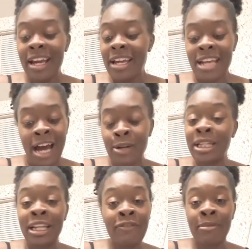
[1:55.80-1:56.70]
Y'all don't be
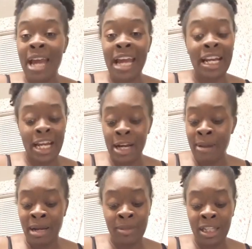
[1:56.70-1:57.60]
leaving me hanging.
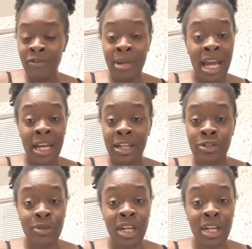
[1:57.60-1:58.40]
Everybody been leaving me hanging this week.